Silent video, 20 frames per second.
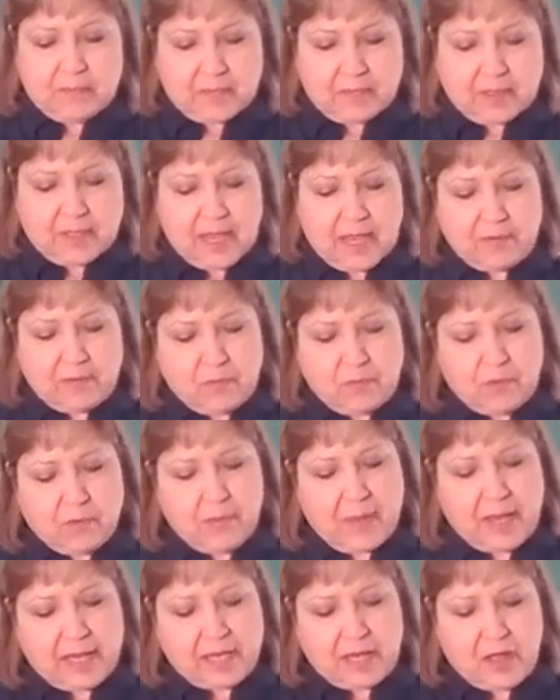Okay, we'll
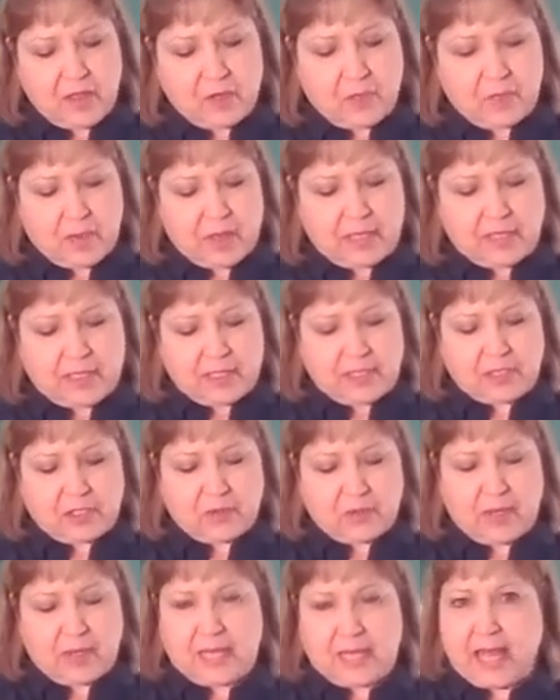make another one. So
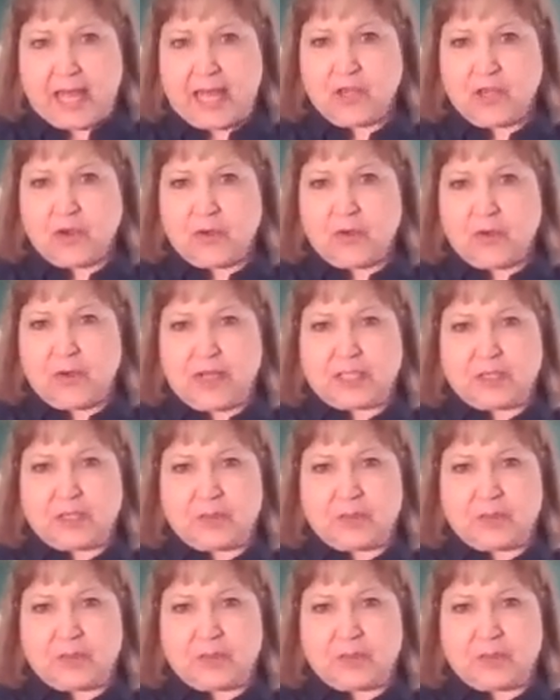again, you're going to